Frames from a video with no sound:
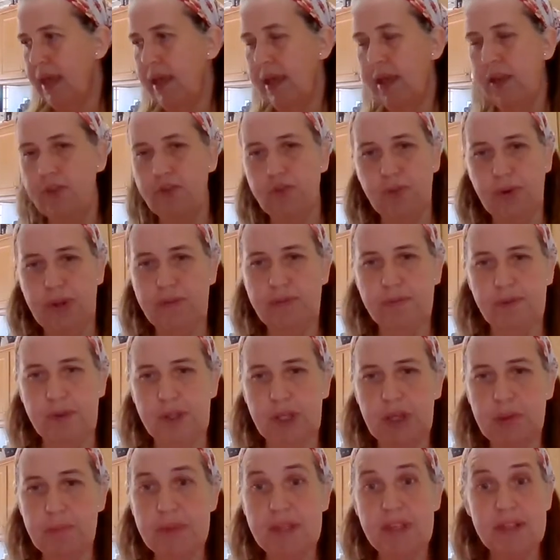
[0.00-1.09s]
It's great for
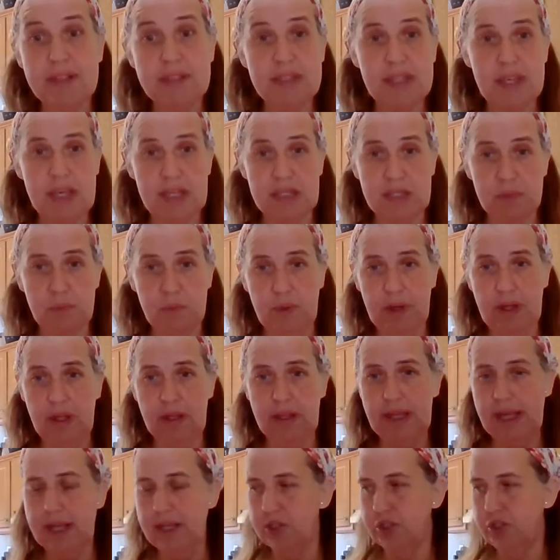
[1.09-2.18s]
humans as
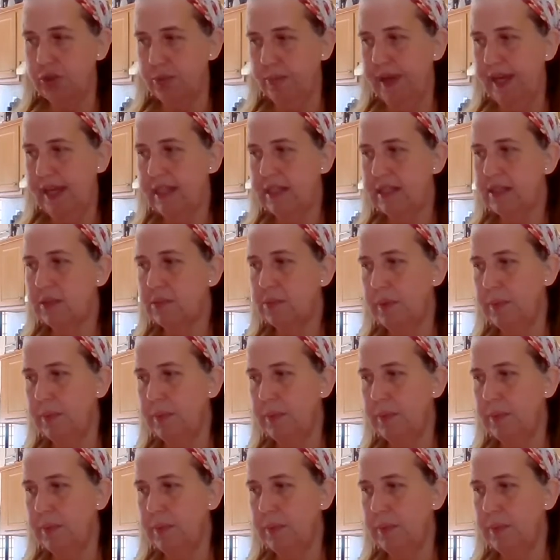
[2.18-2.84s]
well as your pets.